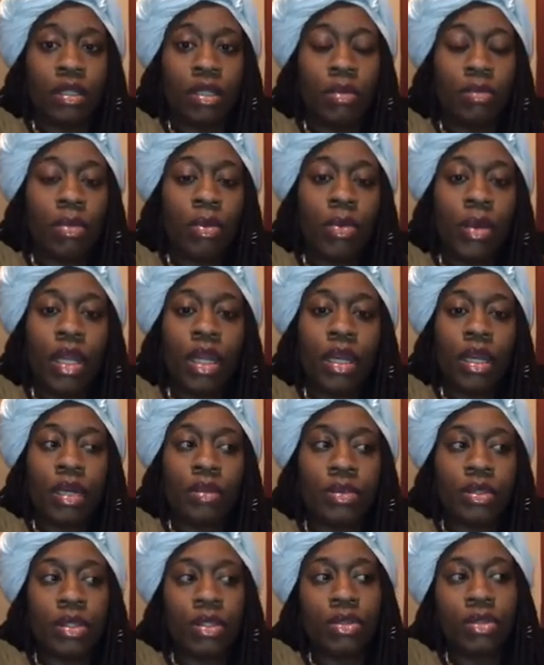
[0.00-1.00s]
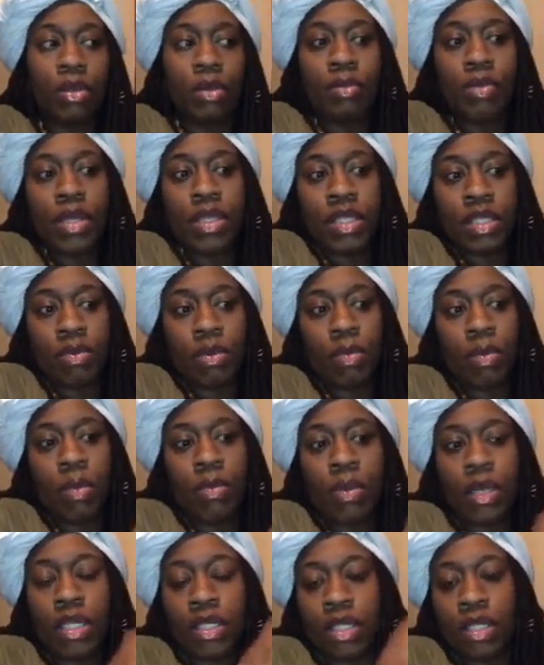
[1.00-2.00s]
But when it comes to doing business with people
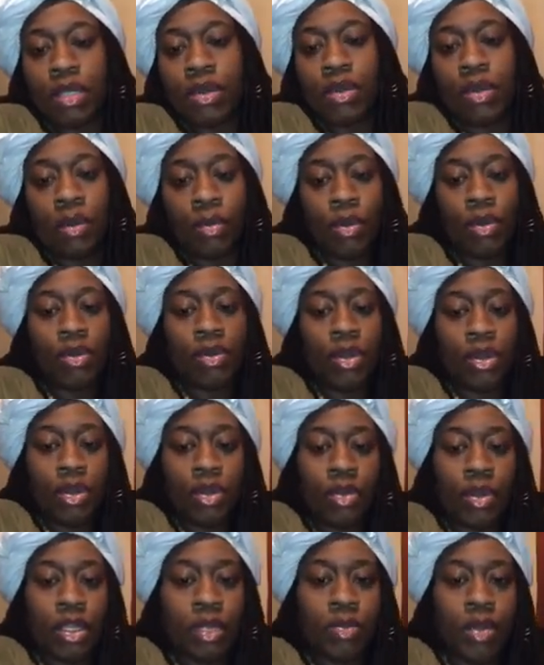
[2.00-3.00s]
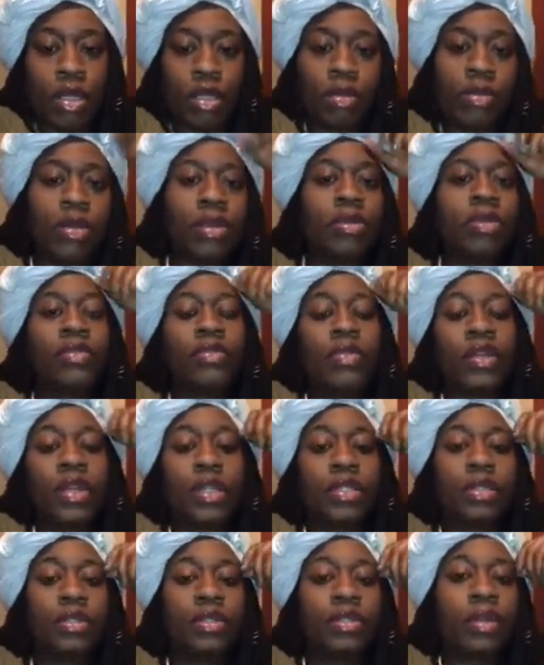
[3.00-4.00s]
that's in your community, you expect them to do it free
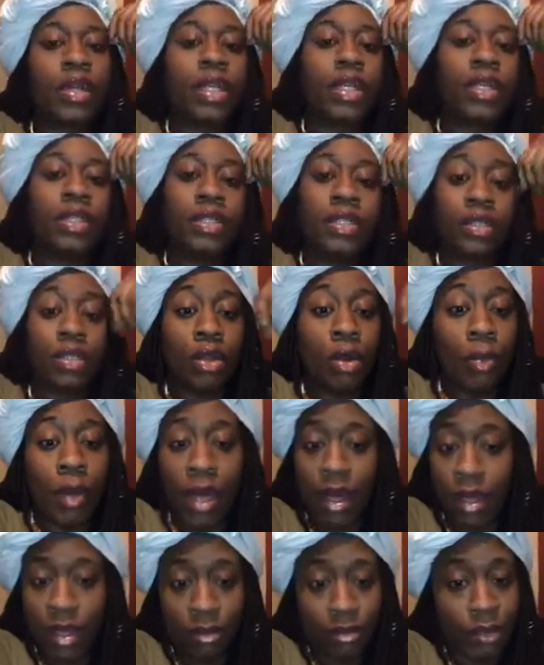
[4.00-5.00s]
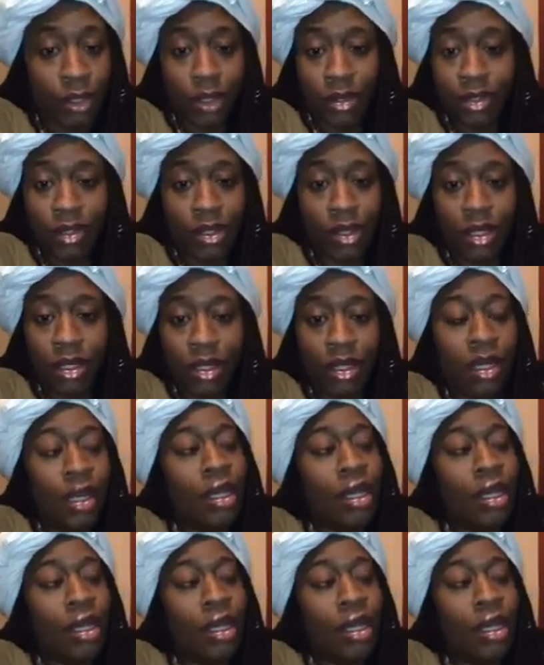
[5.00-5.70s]
because you know they could. No ma'am, no sir.